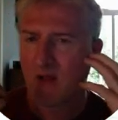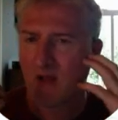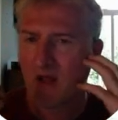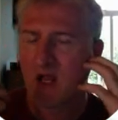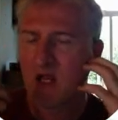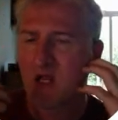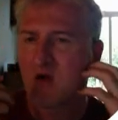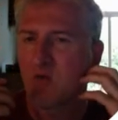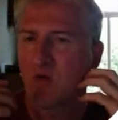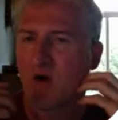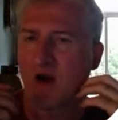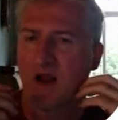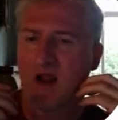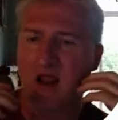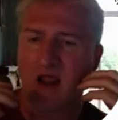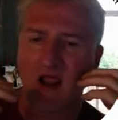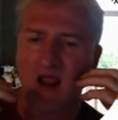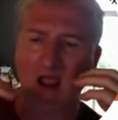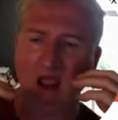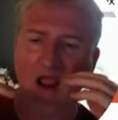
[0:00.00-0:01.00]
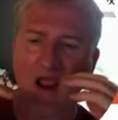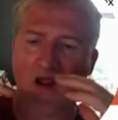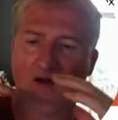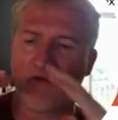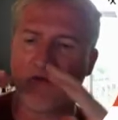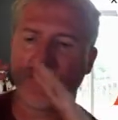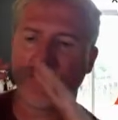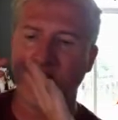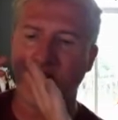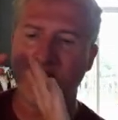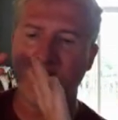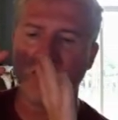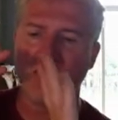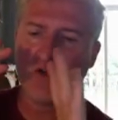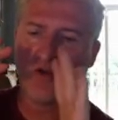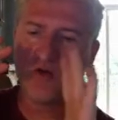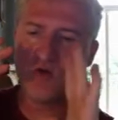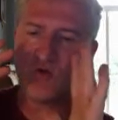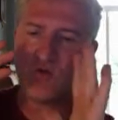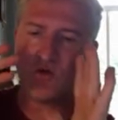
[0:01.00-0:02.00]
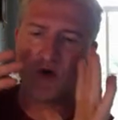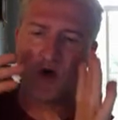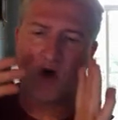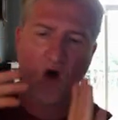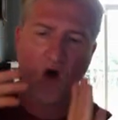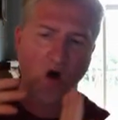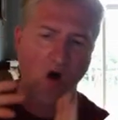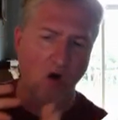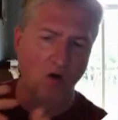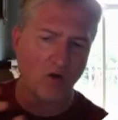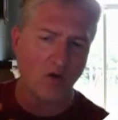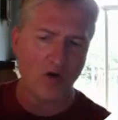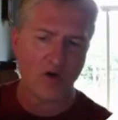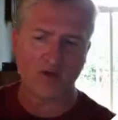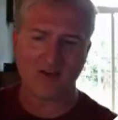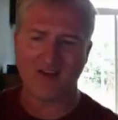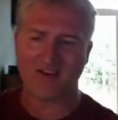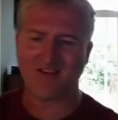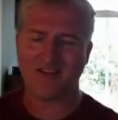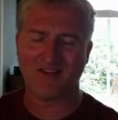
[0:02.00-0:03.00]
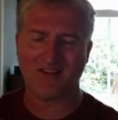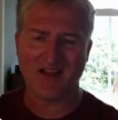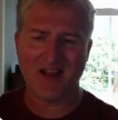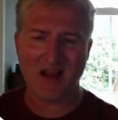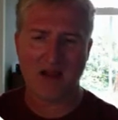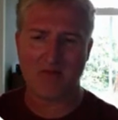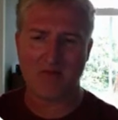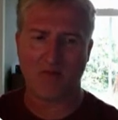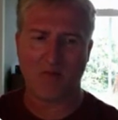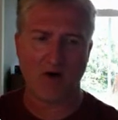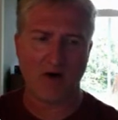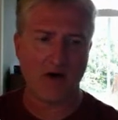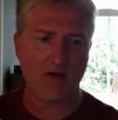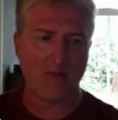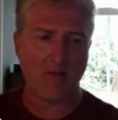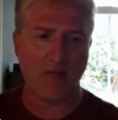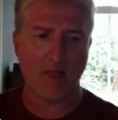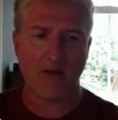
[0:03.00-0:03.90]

And you want everything to all look the same, right?